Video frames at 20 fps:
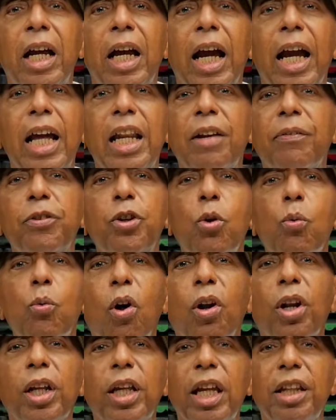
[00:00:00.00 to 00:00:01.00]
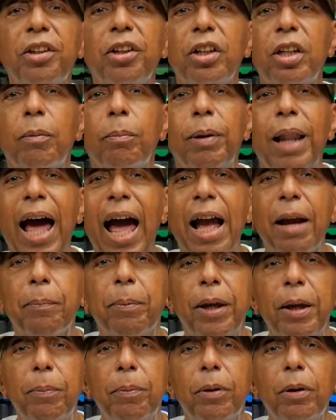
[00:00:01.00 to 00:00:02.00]
And if you to get to the black
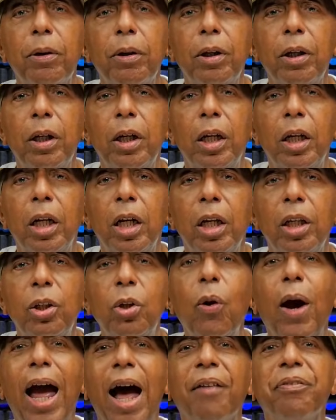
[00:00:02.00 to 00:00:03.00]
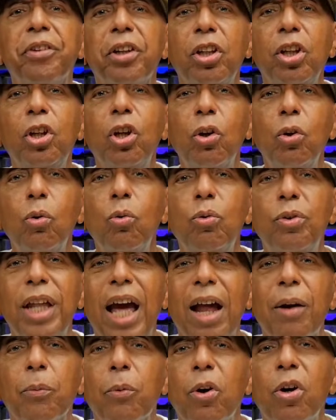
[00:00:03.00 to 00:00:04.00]
people, you have to use
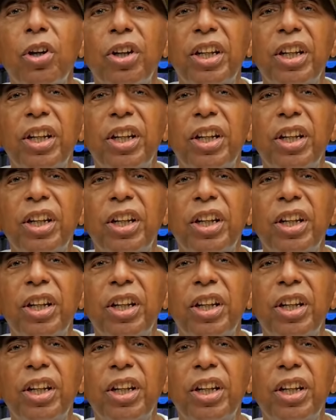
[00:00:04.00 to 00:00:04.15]
that word.